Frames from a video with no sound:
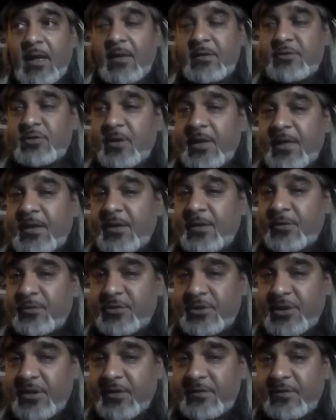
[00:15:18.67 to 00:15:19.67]
Trenton, New
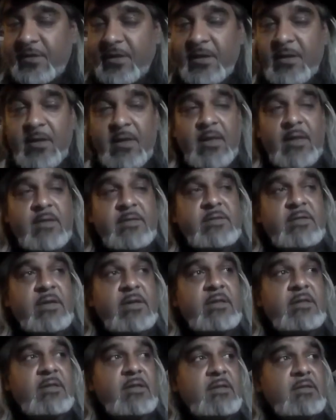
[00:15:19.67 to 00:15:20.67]
Jersey.
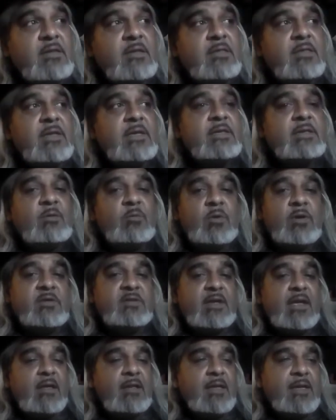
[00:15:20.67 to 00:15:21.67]
See, the thing that works
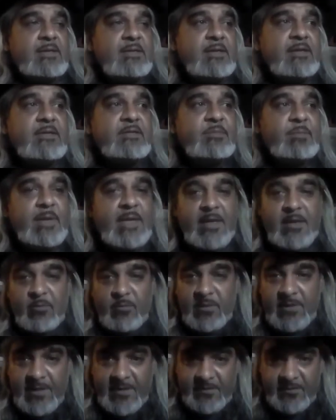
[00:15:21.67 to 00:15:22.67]
out like this, man,
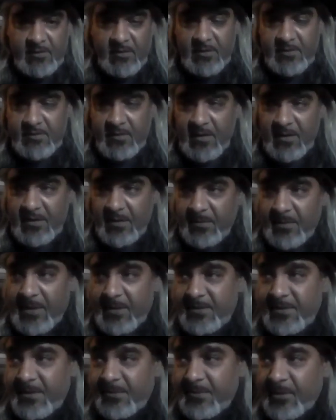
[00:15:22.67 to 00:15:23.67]
when they start talking
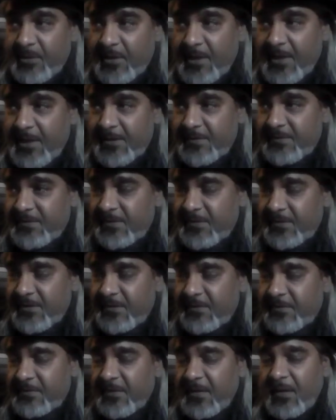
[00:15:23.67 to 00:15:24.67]
about democratic
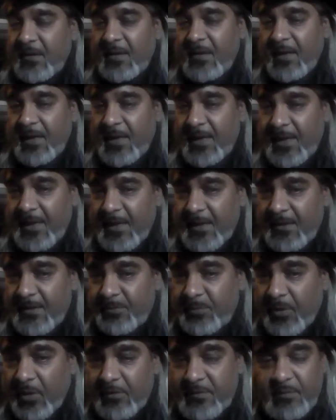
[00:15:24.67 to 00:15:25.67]
cities and
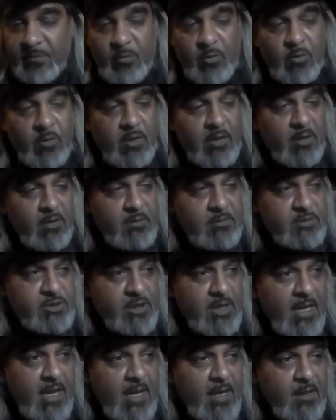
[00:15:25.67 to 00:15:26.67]
Baltimore and
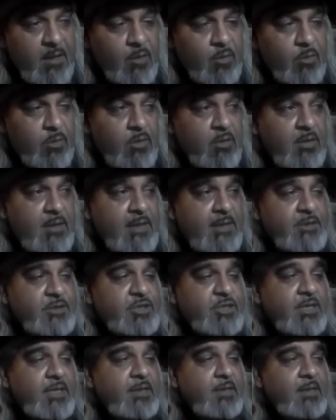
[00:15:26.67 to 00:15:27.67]
Chicago and all that
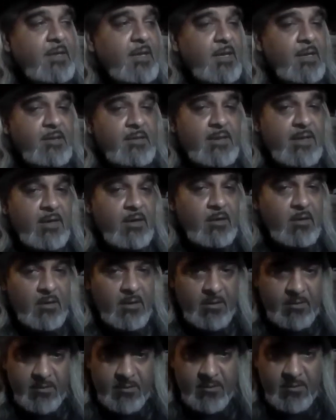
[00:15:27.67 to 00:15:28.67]
shit, there are
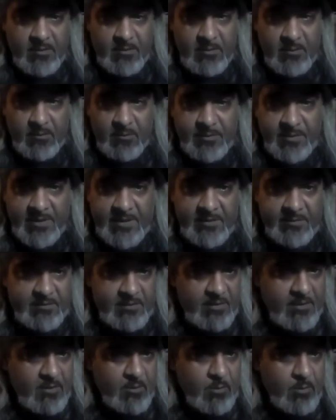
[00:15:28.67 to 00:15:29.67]
other little things
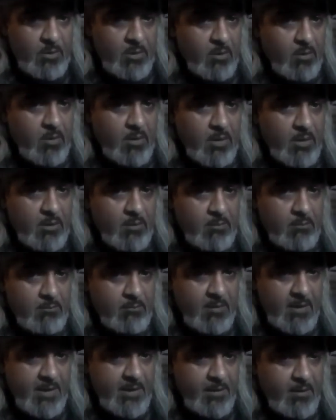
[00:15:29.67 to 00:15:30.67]
that are going on,
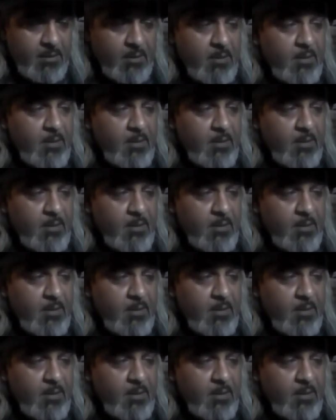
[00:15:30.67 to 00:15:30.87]
right?